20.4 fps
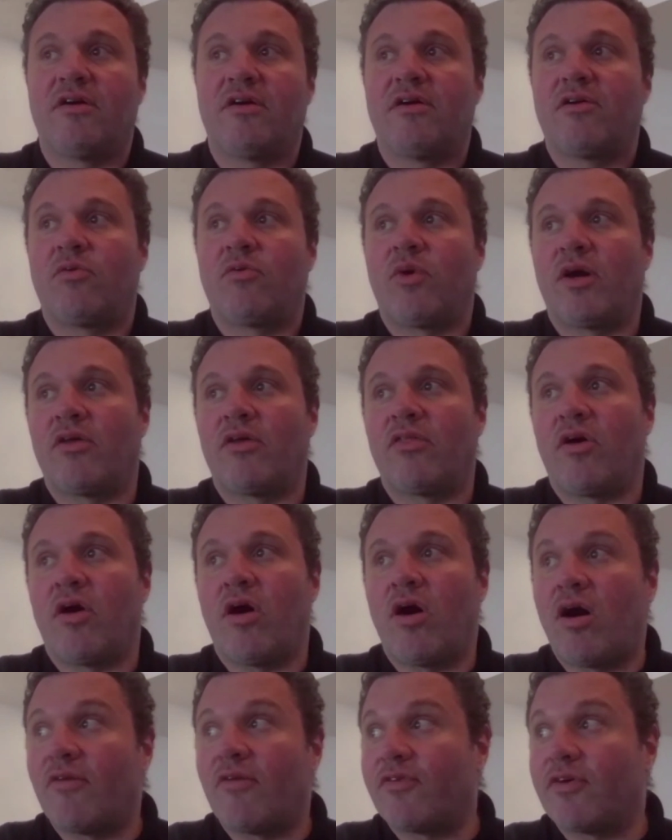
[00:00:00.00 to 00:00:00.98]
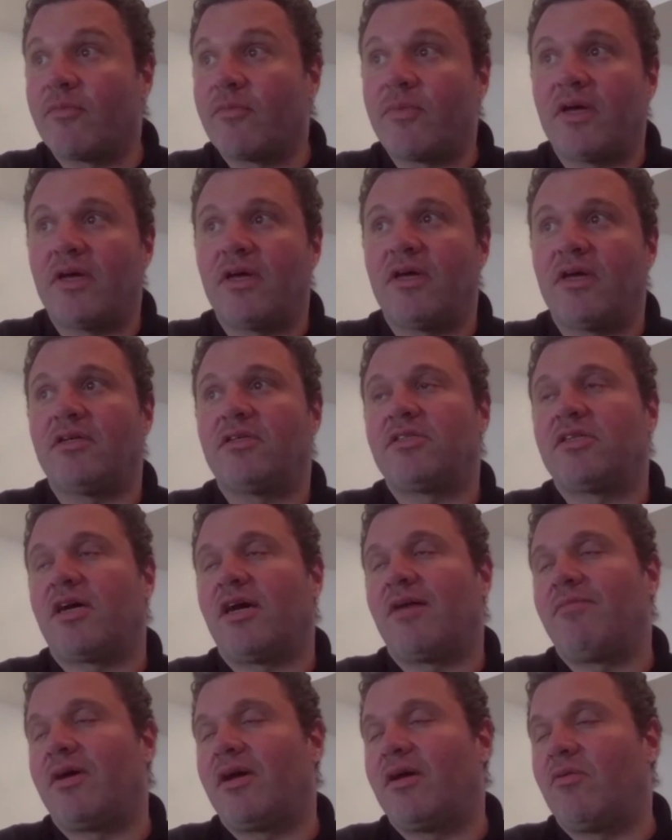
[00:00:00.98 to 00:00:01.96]
where the offer page,
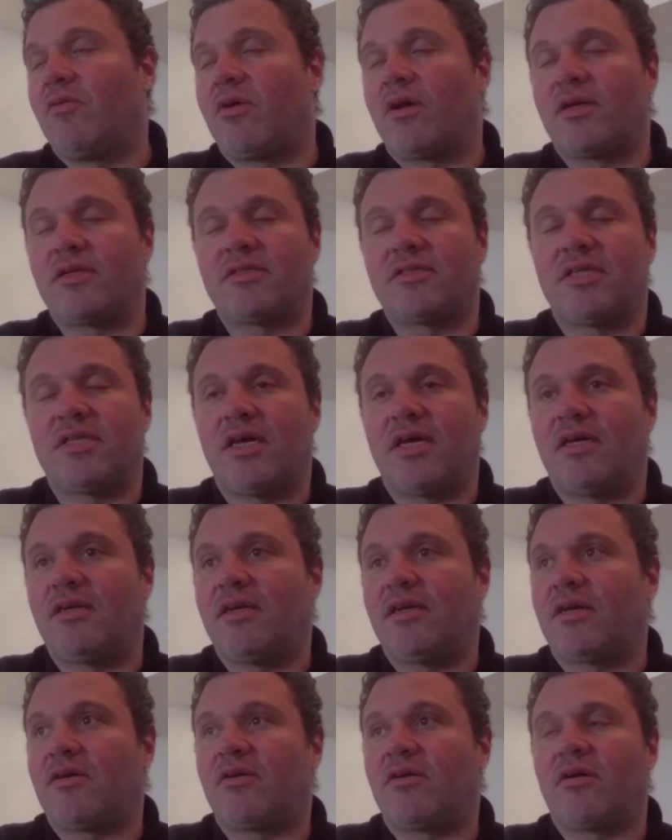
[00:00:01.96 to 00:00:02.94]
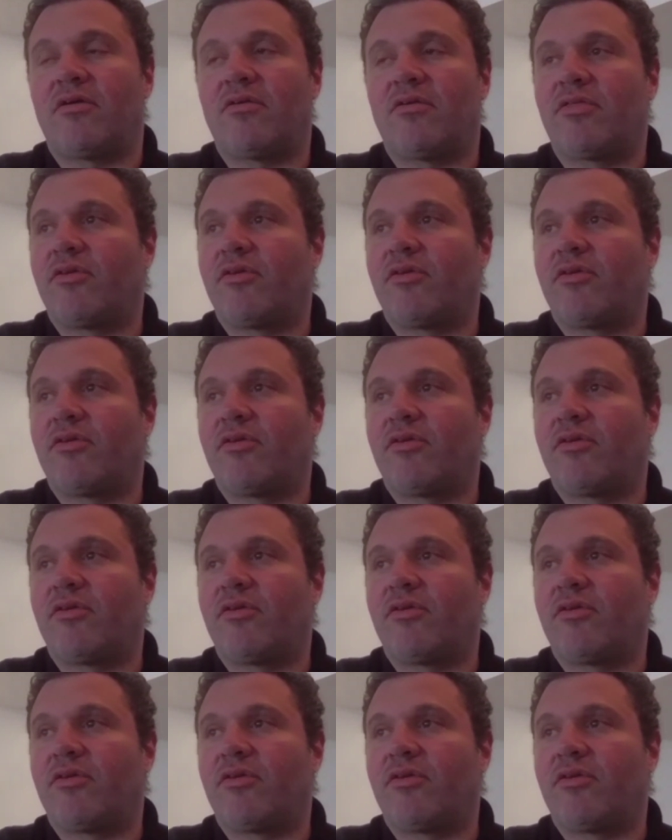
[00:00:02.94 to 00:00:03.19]
I might want to send, I don't know,